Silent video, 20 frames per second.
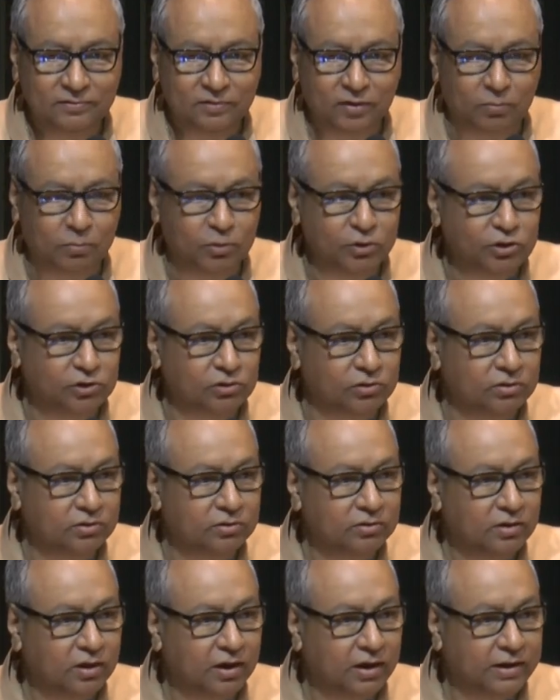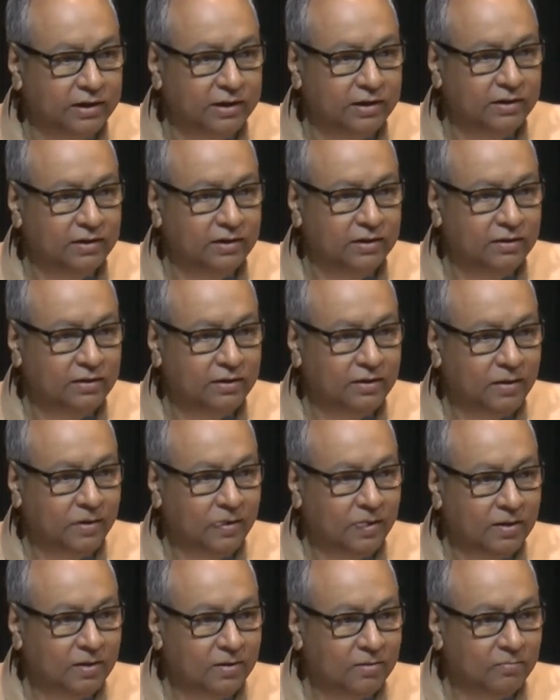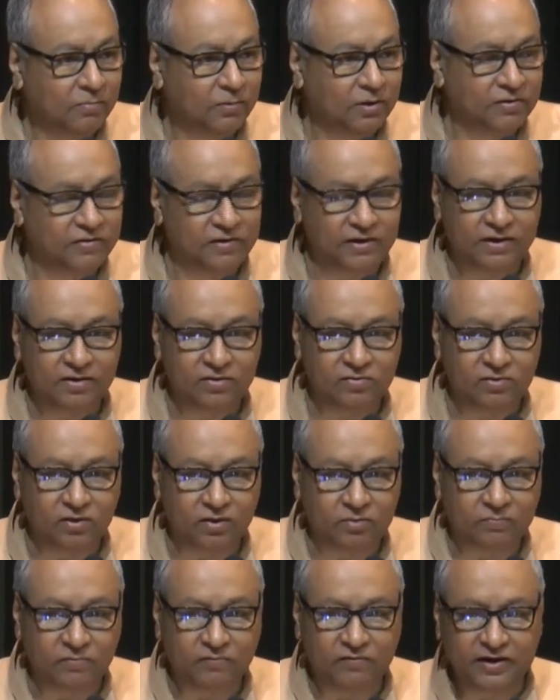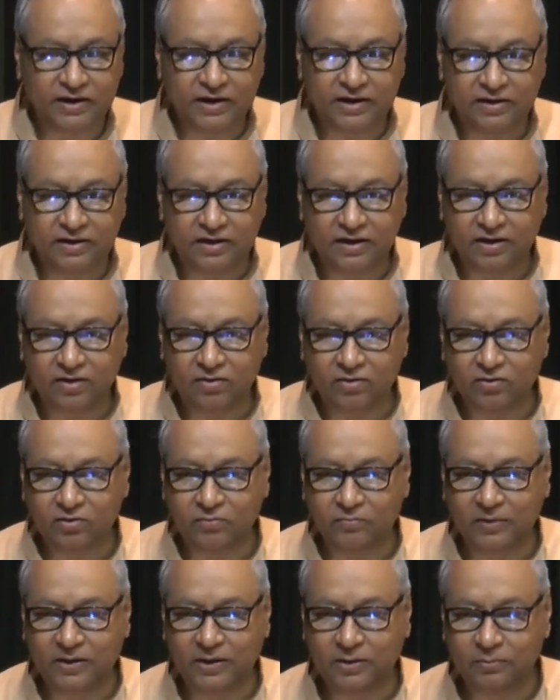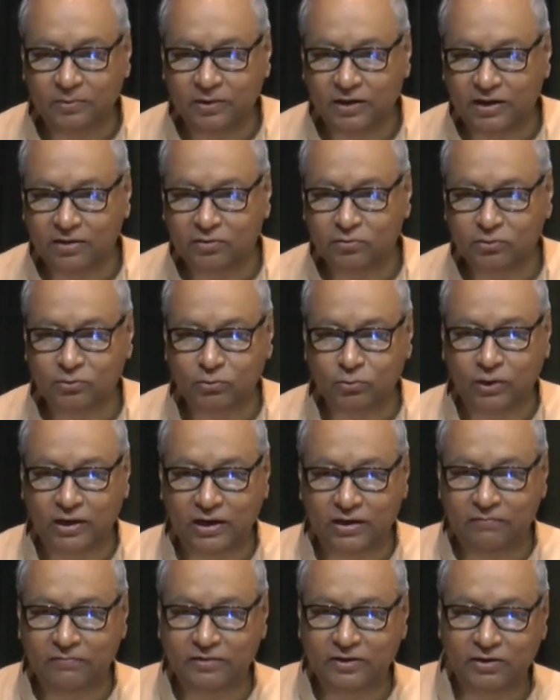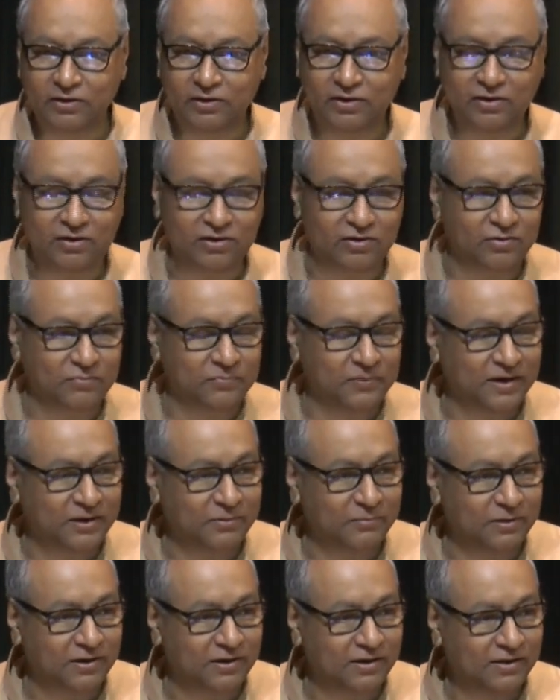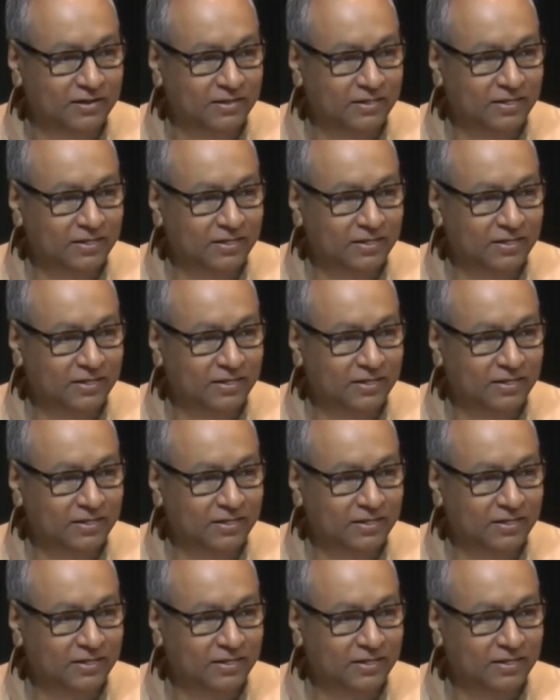Abhoidho. Hari? "Well, sir, it's not provided in the records manual." I said, "To hell with your records manual.